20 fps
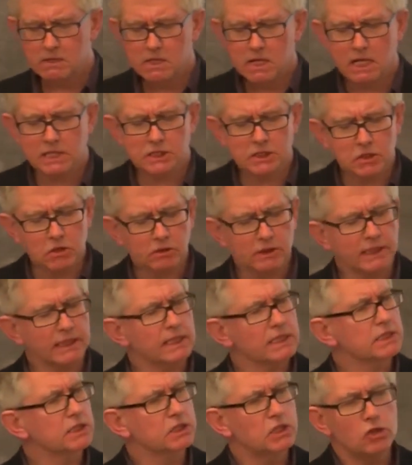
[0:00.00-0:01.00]
And surely
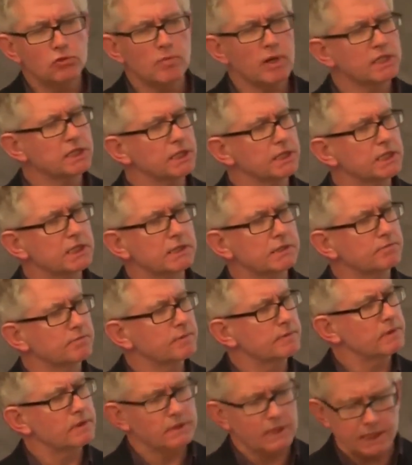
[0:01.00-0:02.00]
there's too much
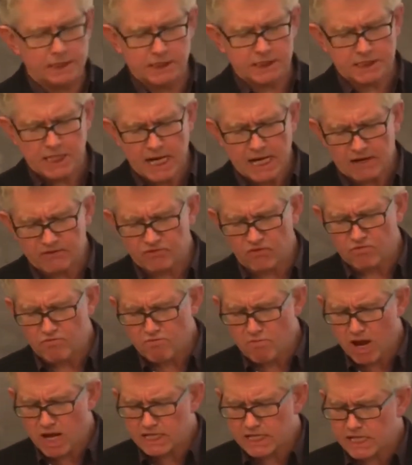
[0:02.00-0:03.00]
at stake from
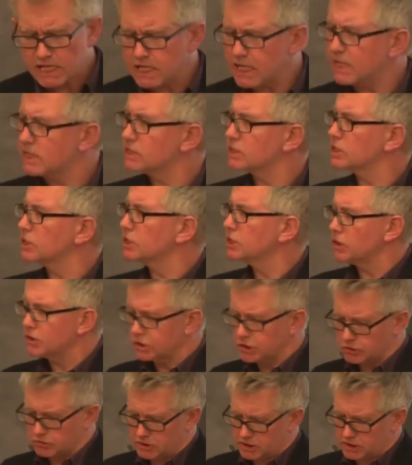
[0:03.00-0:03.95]
many institutional